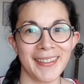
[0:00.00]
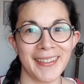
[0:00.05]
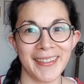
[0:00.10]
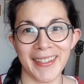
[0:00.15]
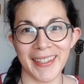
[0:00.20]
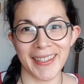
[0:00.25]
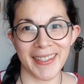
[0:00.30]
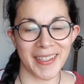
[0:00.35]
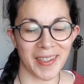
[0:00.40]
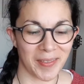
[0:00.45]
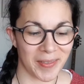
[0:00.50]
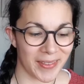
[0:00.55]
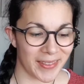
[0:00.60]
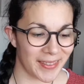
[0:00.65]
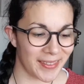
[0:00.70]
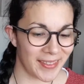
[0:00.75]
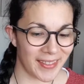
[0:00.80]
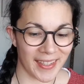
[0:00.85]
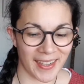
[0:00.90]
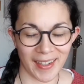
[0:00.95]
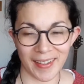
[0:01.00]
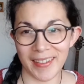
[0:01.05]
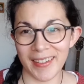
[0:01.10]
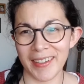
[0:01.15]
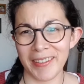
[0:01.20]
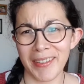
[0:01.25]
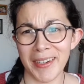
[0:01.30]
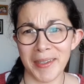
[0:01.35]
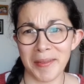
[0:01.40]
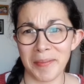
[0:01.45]
That sounds, yeah,
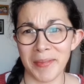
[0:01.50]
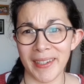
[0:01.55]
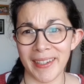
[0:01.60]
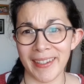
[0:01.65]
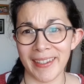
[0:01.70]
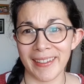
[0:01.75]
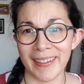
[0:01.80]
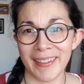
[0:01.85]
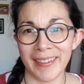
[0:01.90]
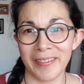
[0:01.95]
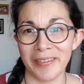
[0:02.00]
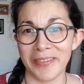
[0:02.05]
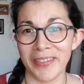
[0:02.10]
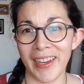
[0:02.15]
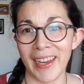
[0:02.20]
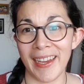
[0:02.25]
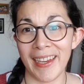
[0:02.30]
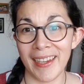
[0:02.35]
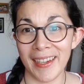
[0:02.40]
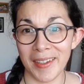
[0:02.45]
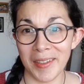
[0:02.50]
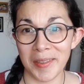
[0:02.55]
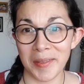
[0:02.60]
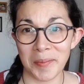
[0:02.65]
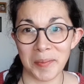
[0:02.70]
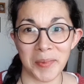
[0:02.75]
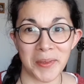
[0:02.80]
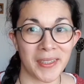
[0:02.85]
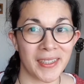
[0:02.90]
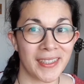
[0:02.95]
incredibly vague,
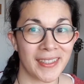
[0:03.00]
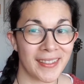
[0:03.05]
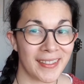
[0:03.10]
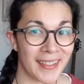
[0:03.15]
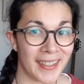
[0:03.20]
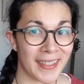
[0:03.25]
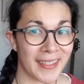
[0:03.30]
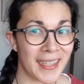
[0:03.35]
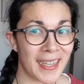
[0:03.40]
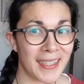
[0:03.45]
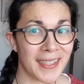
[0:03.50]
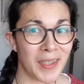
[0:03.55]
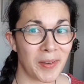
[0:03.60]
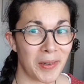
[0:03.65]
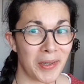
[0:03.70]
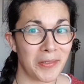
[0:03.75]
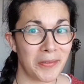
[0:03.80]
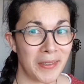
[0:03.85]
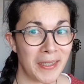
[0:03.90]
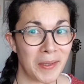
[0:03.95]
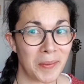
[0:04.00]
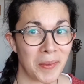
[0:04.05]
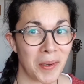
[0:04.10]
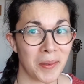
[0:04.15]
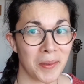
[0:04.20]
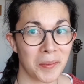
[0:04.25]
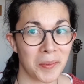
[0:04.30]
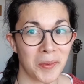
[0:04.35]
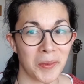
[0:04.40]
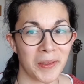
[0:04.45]
but yeah, that's how I feel
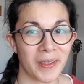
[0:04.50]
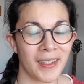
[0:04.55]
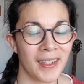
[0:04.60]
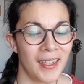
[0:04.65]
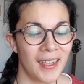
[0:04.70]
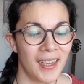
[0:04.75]
about the book.